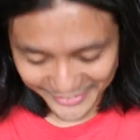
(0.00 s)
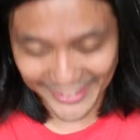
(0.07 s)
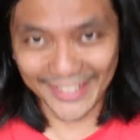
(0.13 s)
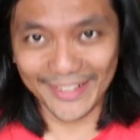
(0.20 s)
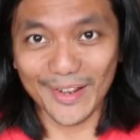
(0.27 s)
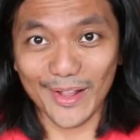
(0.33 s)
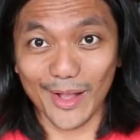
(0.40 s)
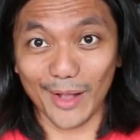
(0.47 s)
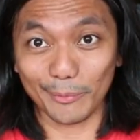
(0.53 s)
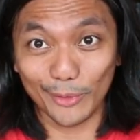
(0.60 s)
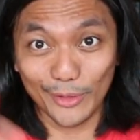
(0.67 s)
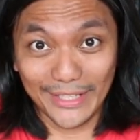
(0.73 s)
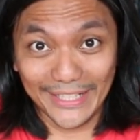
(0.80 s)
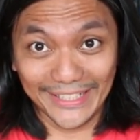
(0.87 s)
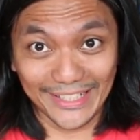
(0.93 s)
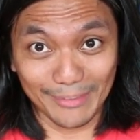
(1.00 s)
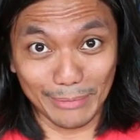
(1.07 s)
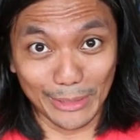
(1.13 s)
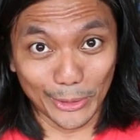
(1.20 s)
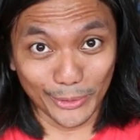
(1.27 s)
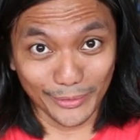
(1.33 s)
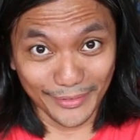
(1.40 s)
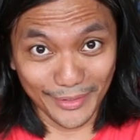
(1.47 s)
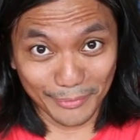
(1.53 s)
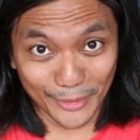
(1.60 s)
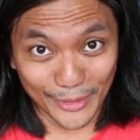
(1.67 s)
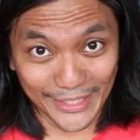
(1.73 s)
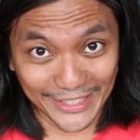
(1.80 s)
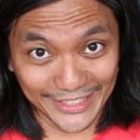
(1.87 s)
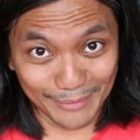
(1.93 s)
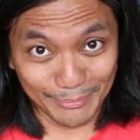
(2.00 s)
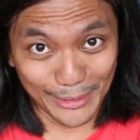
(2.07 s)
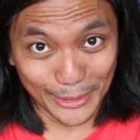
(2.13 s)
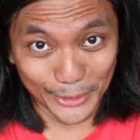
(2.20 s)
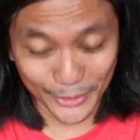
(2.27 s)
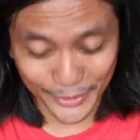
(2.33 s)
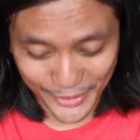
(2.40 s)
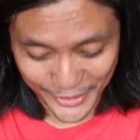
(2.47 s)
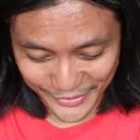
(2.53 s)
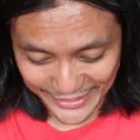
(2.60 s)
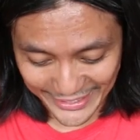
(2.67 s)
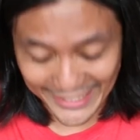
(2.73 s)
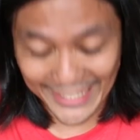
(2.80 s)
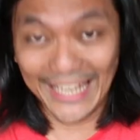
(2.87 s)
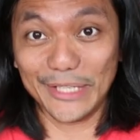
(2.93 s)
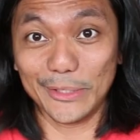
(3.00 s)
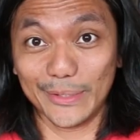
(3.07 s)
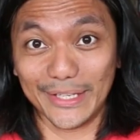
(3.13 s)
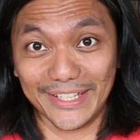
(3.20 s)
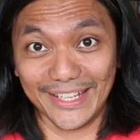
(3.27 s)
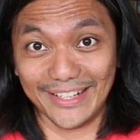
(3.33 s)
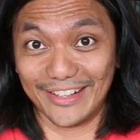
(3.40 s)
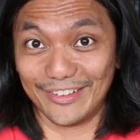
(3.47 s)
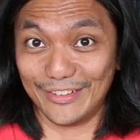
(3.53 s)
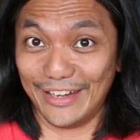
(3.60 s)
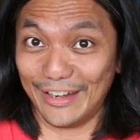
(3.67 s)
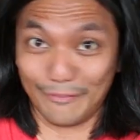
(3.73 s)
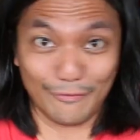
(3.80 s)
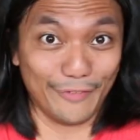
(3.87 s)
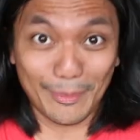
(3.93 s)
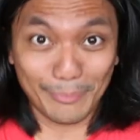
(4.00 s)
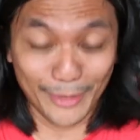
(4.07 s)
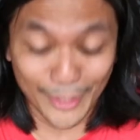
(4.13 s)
right? I'm gonna link it below. And you can get actually like Fat